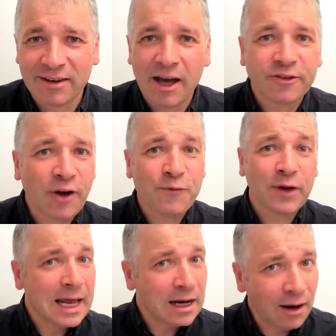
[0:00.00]
And don't
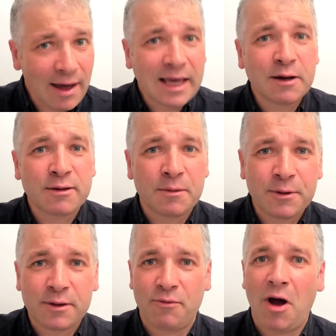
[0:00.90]
forget, like and
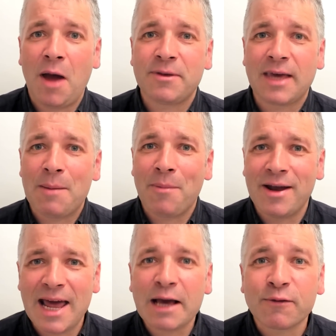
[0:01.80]
subscribe to get my
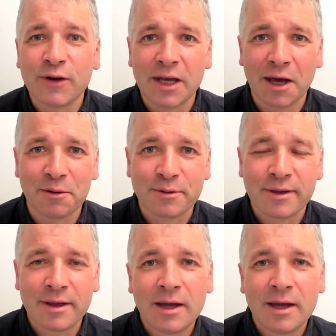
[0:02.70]
next videos.